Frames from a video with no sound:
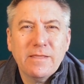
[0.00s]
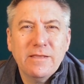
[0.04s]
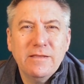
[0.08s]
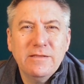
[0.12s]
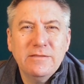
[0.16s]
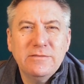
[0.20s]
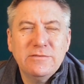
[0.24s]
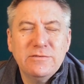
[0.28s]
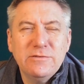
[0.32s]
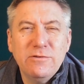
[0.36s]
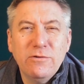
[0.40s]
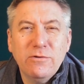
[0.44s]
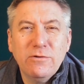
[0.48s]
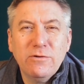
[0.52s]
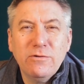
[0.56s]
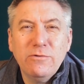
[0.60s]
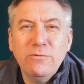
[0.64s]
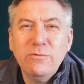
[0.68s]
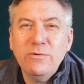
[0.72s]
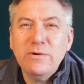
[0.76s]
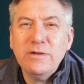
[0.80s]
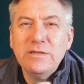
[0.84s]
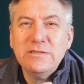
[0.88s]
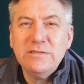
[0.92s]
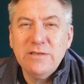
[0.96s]
It's not
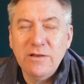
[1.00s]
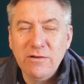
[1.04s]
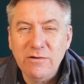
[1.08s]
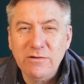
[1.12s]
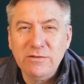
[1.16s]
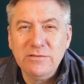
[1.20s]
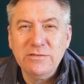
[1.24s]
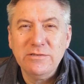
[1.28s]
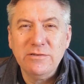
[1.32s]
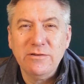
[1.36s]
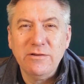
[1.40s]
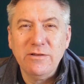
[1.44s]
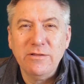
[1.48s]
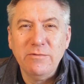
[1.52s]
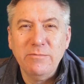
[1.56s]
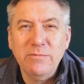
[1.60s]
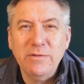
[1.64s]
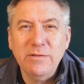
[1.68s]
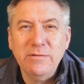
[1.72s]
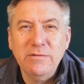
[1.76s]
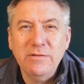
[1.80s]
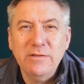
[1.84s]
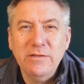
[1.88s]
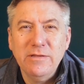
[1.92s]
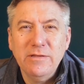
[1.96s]
always our
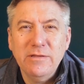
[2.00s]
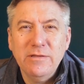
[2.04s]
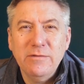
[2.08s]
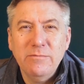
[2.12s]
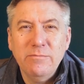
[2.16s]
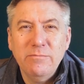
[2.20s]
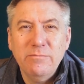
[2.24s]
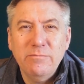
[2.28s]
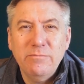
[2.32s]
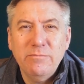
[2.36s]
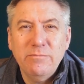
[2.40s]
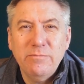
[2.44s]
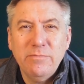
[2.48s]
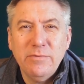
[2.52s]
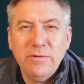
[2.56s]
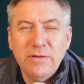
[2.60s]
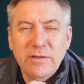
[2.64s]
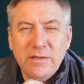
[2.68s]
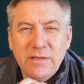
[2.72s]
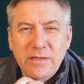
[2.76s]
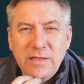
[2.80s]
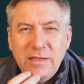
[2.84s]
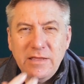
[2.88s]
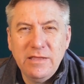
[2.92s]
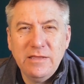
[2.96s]
timing,
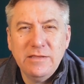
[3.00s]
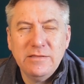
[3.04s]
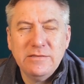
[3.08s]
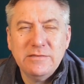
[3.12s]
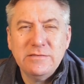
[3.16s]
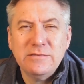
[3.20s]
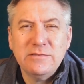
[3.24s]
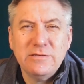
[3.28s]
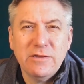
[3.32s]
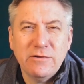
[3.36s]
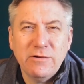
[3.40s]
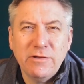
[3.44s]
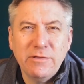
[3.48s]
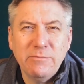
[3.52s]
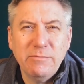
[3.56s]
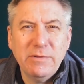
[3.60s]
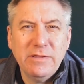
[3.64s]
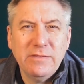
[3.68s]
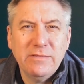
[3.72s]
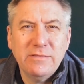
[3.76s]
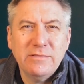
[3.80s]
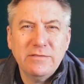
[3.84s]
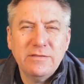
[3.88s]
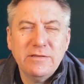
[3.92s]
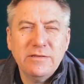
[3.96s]
but His
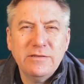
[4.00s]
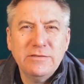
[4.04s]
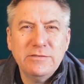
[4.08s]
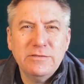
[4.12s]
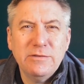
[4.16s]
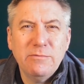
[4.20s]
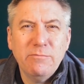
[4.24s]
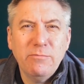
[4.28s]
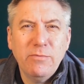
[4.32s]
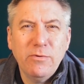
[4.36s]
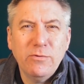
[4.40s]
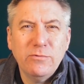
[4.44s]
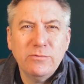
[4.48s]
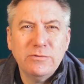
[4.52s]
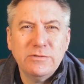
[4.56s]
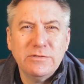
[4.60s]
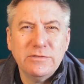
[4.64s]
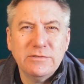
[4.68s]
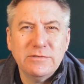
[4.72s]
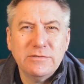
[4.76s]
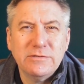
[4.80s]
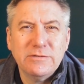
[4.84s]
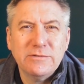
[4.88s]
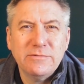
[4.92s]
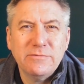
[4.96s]
timing that is
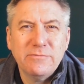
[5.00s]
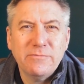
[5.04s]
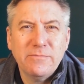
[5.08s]
important.